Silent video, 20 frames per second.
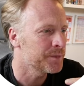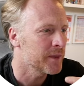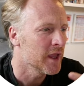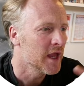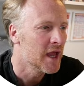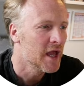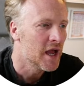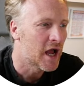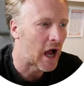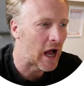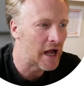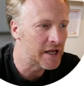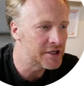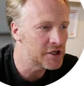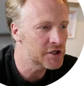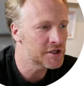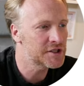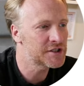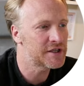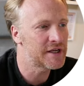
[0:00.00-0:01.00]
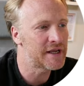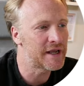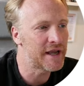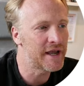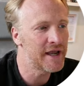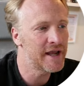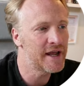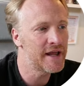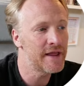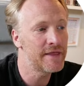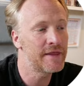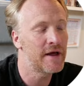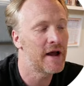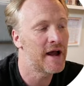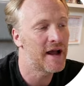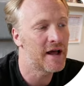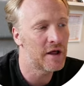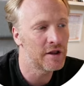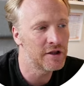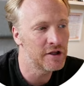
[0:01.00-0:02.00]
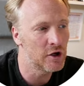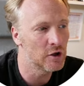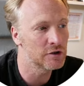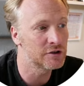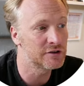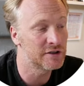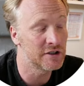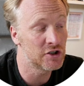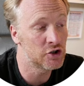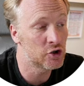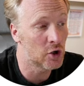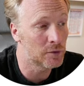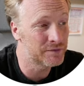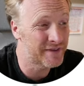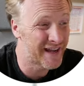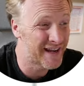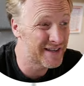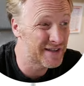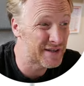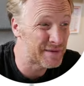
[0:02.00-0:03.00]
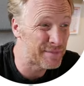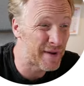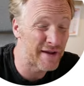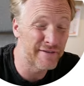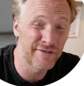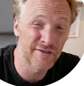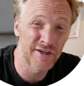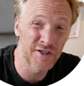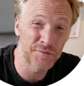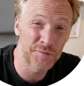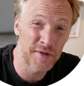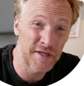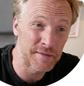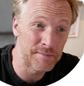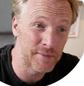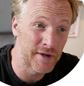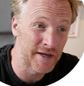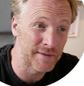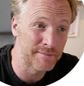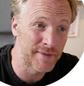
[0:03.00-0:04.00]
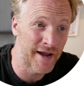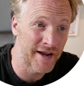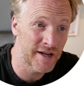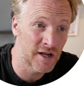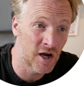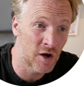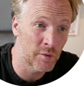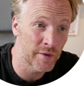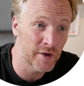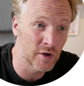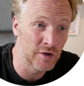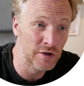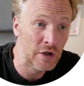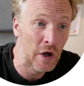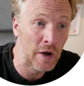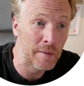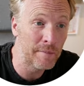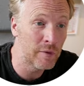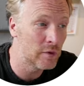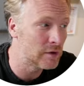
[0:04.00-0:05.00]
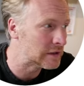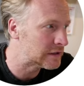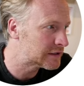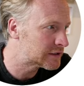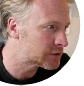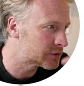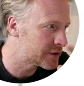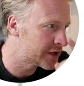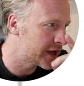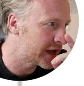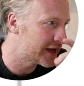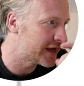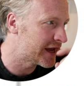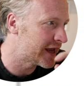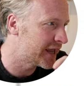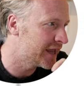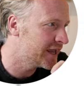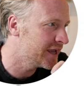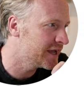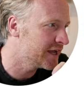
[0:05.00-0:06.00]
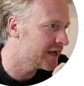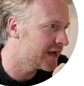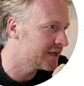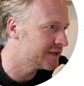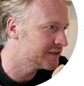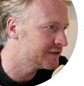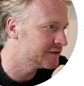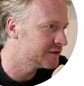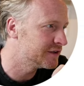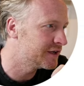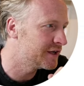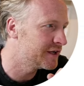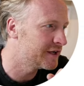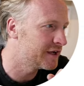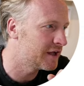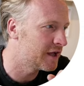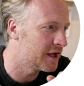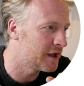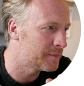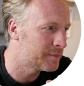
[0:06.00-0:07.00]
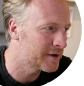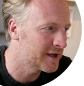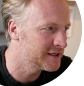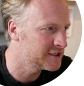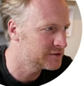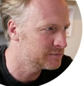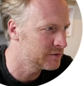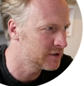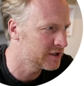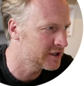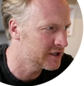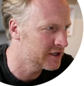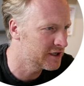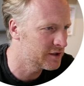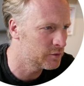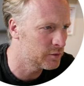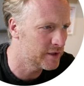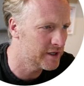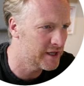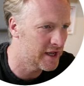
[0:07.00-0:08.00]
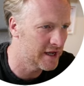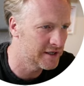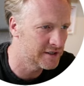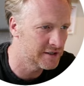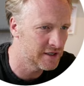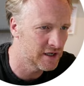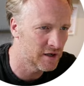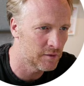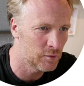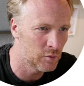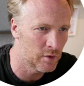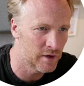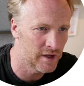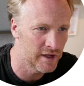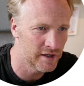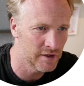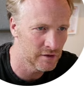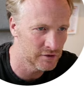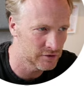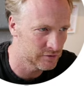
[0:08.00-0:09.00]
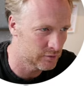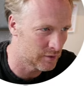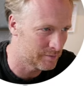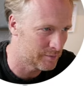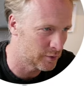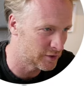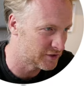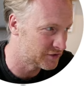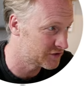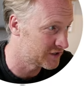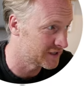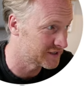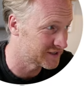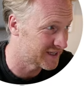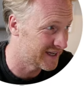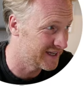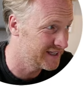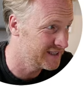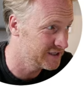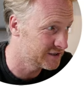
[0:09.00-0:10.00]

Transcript: And you can see here that the odds did drop down and the bet for SP picked back up. We got 9.38 here, and in the place market we ended up with odds of 1.68.